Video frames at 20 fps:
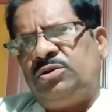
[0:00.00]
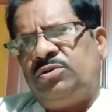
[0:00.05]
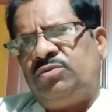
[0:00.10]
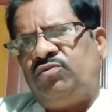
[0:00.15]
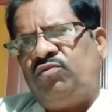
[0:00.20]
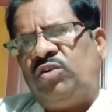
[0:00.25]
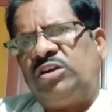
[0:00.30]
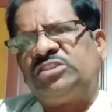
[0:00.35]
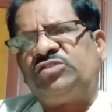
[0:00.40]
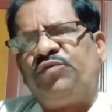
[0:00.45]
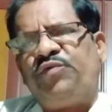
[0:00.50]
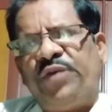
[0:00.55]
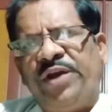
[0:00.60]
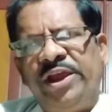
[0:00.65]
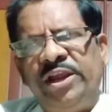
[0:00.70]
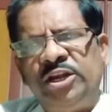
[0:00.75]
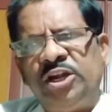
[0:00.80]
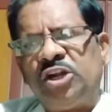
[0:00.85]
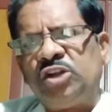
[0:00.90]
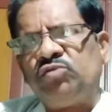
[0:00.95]
was
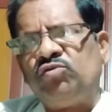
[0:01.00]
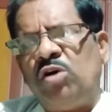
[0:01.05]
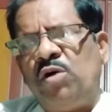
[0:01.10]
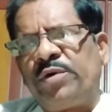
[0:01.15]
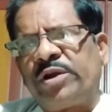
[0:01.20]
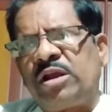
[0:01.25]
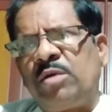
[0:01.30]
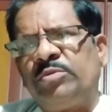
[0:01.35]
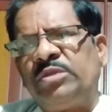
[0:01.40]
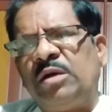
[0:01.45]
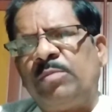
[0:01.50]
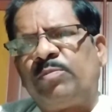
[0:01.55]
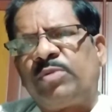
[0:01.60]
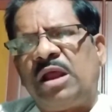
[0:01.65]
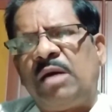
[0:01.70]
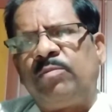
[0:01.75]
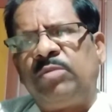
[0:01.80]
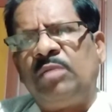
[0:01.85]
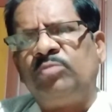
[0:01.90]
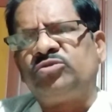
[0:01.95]
failed to overcome the
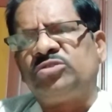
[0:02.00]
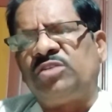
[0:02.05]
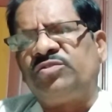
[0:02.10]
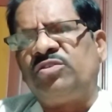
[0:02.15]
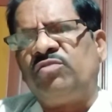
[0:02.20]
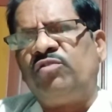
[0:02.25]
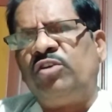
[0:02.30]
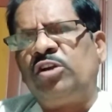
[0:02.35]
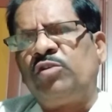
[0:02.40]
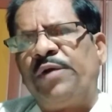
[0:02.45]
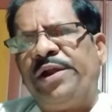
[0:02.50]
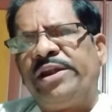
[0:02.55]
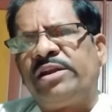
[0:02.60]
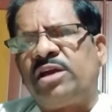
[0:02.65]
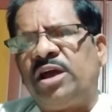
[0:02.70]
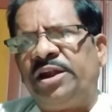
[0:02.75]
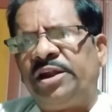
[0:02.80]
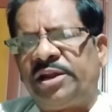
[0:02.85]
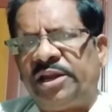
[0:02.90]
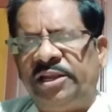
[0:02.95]
problems of the worldwide
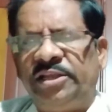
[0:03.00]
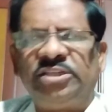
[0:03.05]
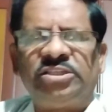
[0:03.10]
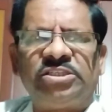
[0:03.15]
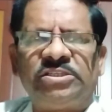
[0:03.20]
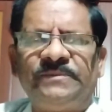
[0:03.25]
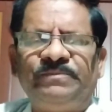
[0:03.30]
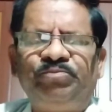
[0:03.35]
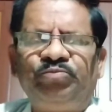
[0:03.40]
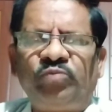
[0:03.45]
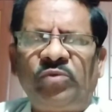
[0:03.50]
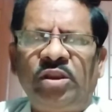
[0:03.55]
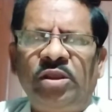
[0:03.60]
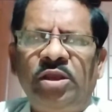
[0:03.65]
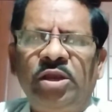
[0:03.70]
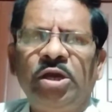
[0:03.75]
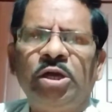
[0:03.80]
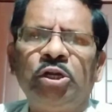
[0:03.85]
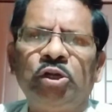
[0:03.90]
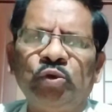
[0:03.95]
countries,
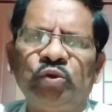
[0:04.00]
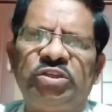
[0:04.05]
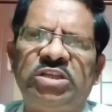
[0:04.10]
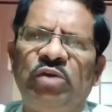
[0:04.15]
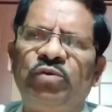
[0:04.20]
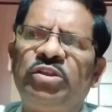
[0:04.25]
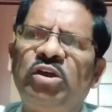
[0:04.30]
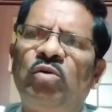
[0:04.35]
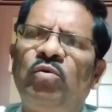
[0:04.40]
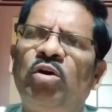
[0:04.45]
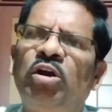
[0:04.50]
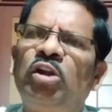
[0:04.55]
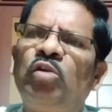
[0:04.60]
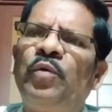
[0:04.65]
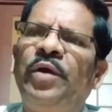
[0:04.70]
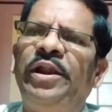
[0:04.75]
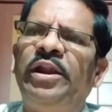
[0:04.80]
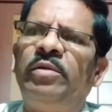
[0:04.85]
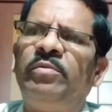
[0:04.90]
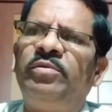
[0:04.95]
to save the
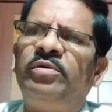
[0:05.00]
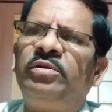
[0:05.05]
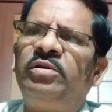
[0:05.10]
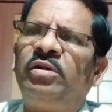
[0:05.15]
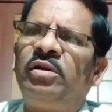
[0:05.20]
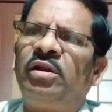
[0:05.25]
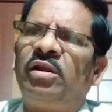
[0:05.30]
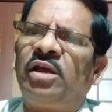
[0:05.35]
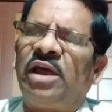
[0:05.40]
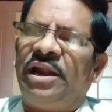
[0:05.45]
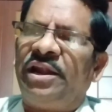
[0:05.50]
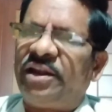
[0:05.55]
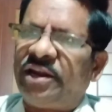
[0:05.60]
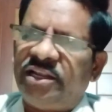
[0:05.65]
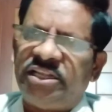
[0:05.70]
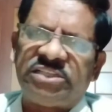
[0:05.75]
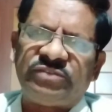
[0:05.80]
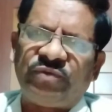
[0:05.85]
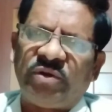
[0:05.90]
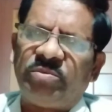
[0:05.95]
worldwide
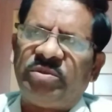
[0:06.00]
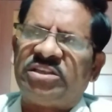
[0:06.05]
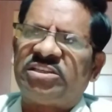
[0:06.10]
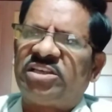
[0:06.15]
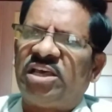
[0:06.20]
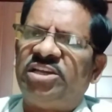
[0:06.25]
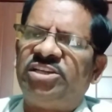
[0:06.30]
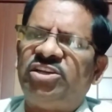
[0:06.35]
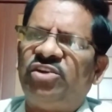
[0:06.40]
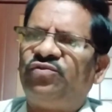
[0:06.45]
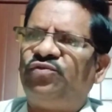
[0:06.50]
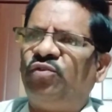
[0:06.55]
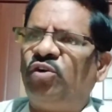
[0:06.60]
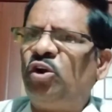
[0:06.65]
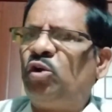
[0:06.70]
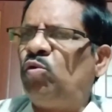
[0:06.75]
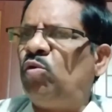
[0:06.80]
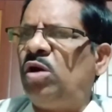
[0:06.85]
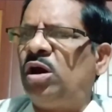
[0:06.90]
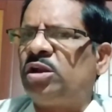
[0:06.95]
countries from the scourge of
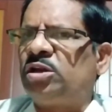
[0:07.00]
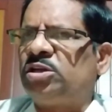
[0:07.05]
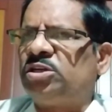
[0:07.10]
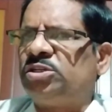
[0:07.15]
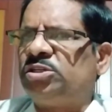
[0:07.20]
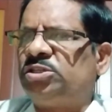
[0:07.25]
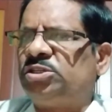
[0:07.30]
World War